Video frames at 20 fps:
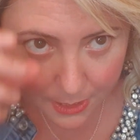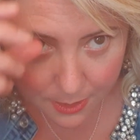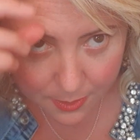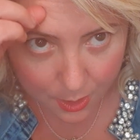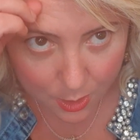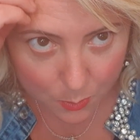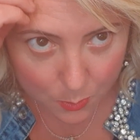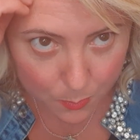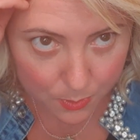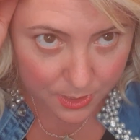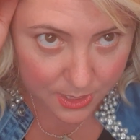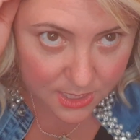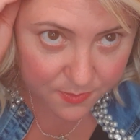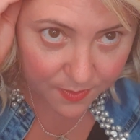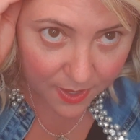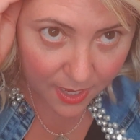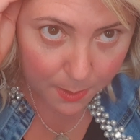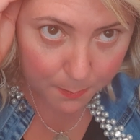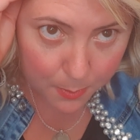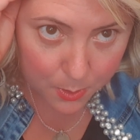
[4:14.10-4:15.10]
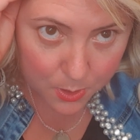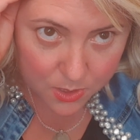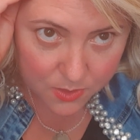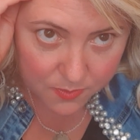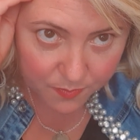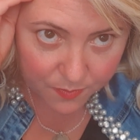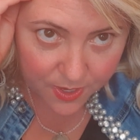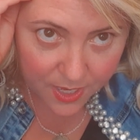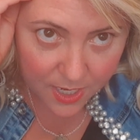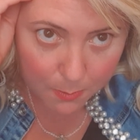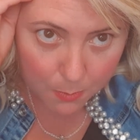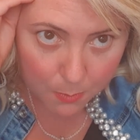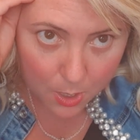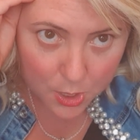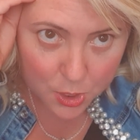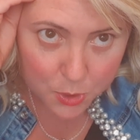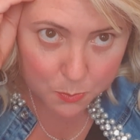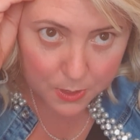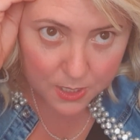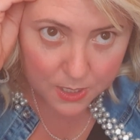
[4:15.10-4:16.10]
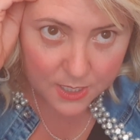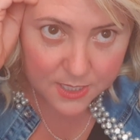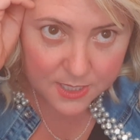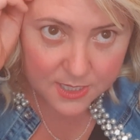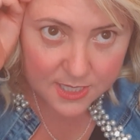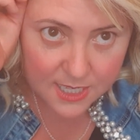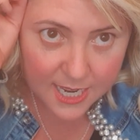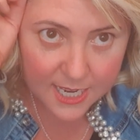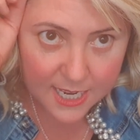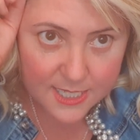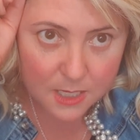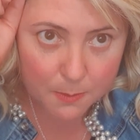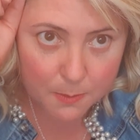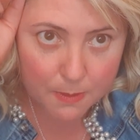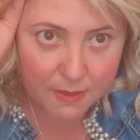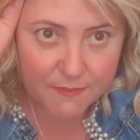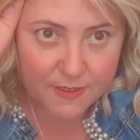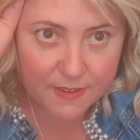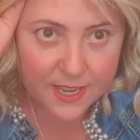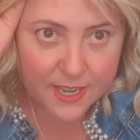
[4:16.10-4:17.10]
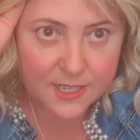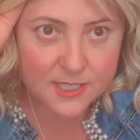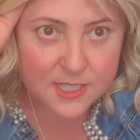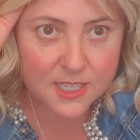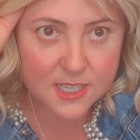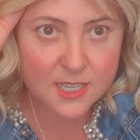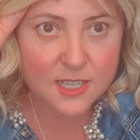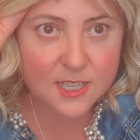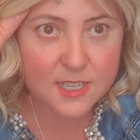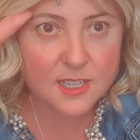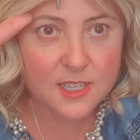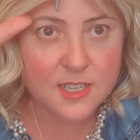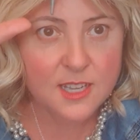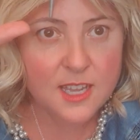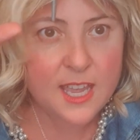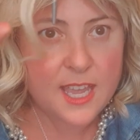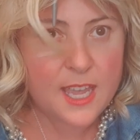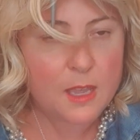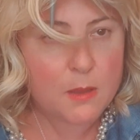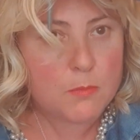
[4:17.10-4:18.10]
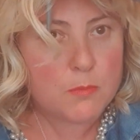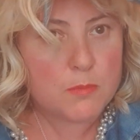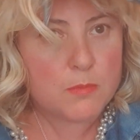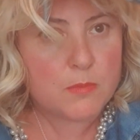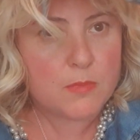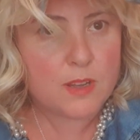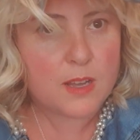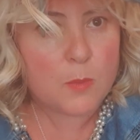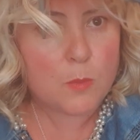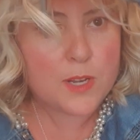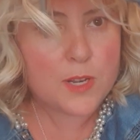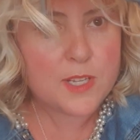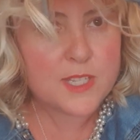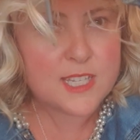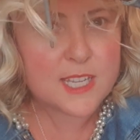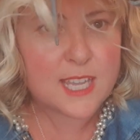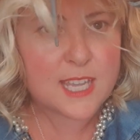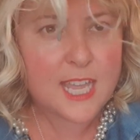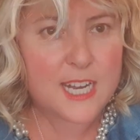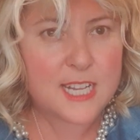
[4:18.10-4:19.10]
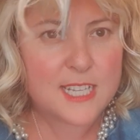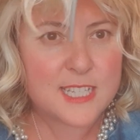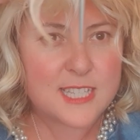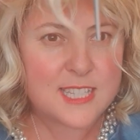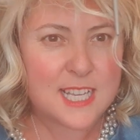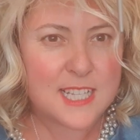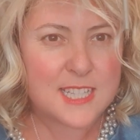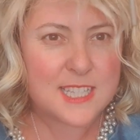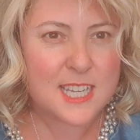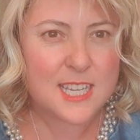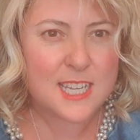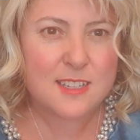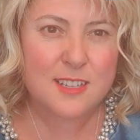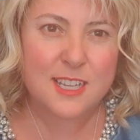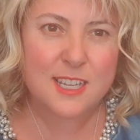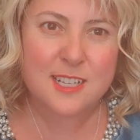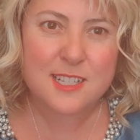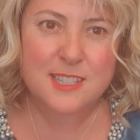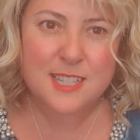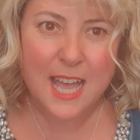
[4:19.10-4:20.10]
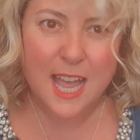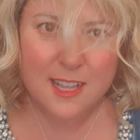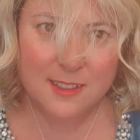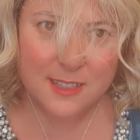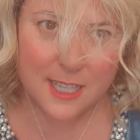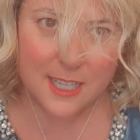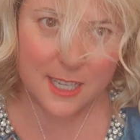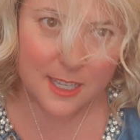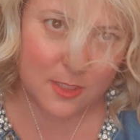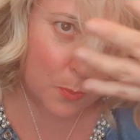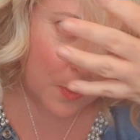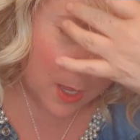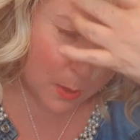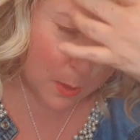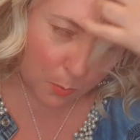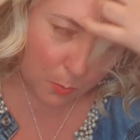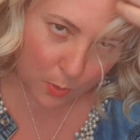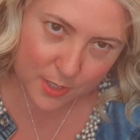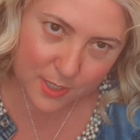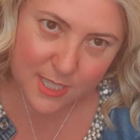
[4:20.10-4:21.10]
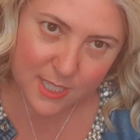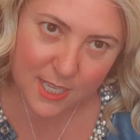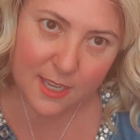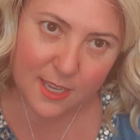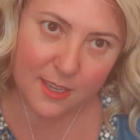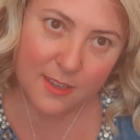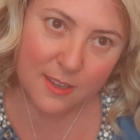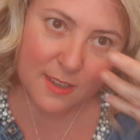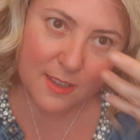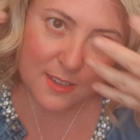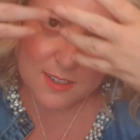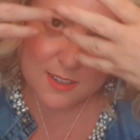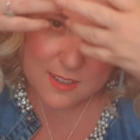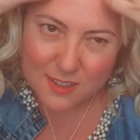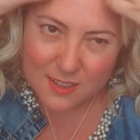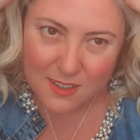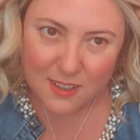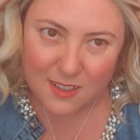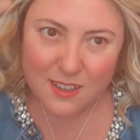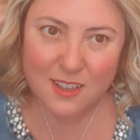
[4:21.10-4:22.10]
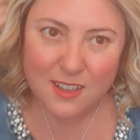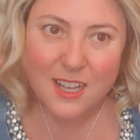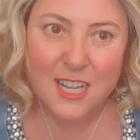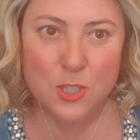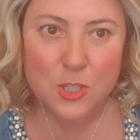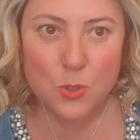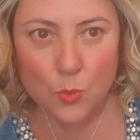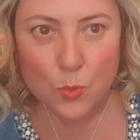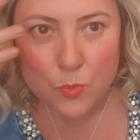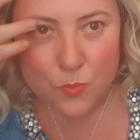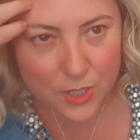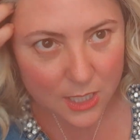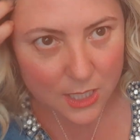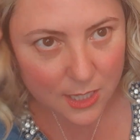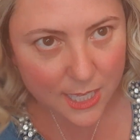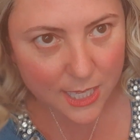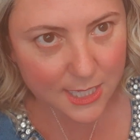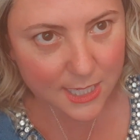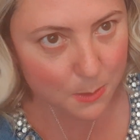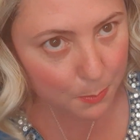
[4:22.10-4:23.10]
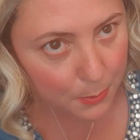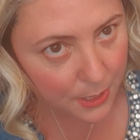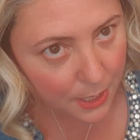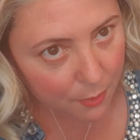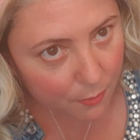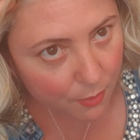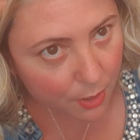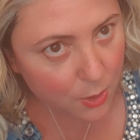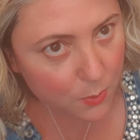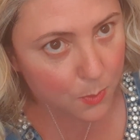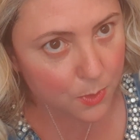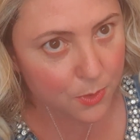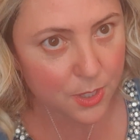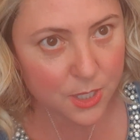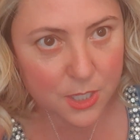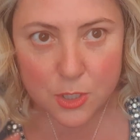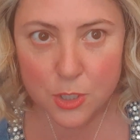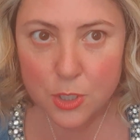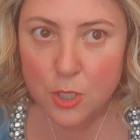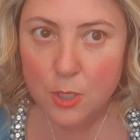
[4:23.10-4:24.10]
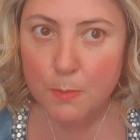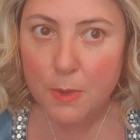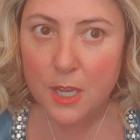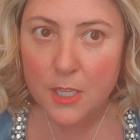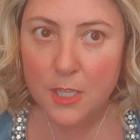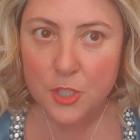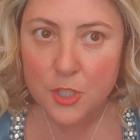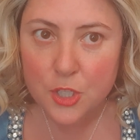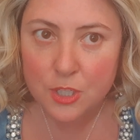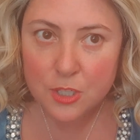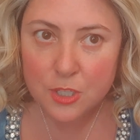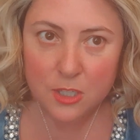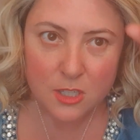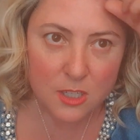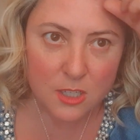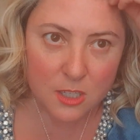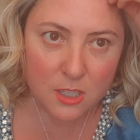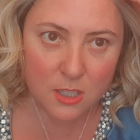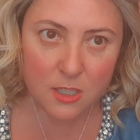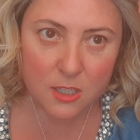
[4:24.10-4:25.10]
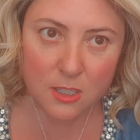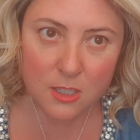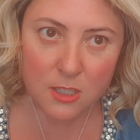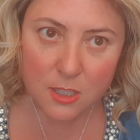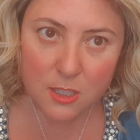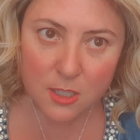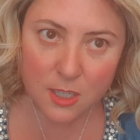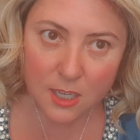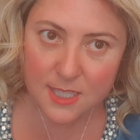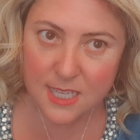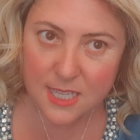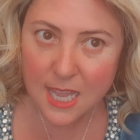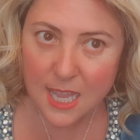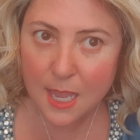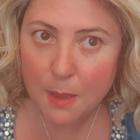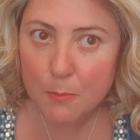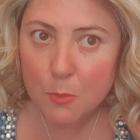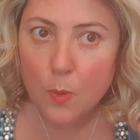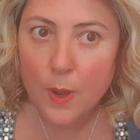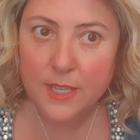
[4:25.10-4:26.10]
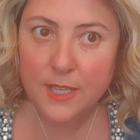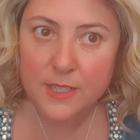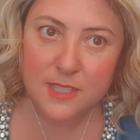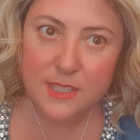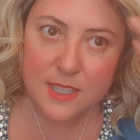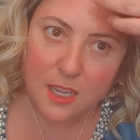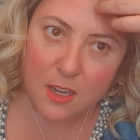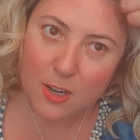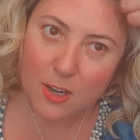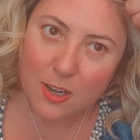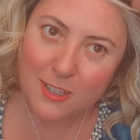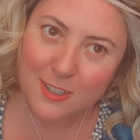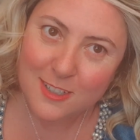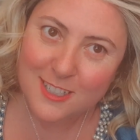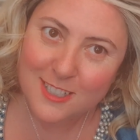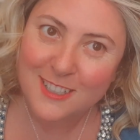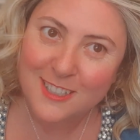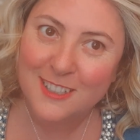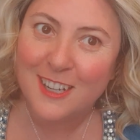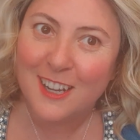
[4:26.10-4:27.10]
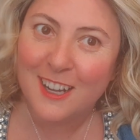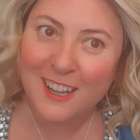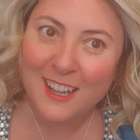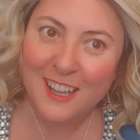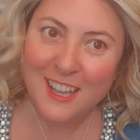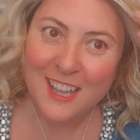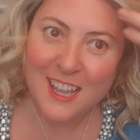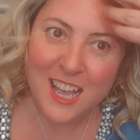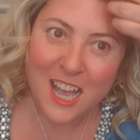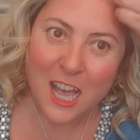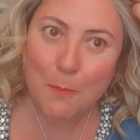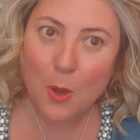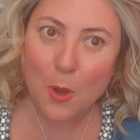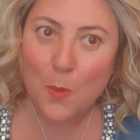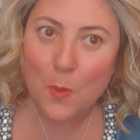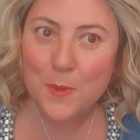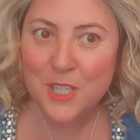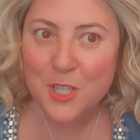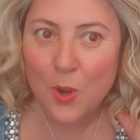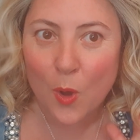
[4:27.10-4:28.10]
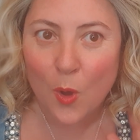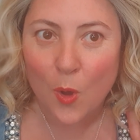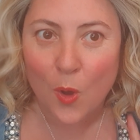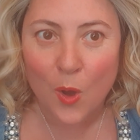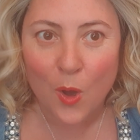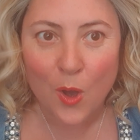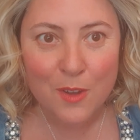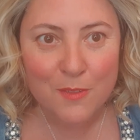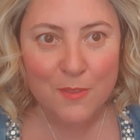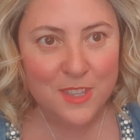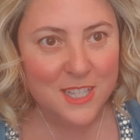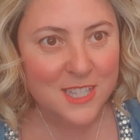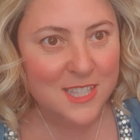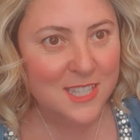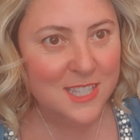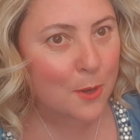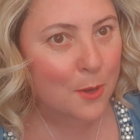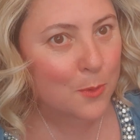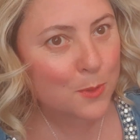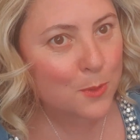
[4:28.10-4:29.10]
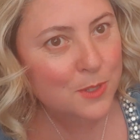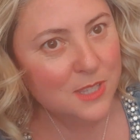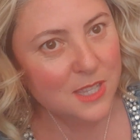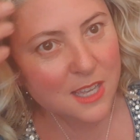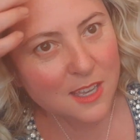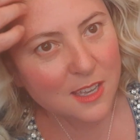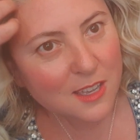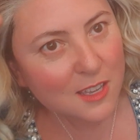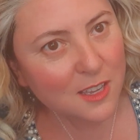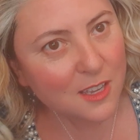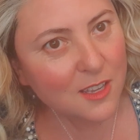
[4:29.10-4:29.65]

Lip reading: around with these fibres very much, because I find once I get it sitting exactly the way I want it, I don't really like to play around with it too much, because I am quite scared. I'm always in awe of these girls that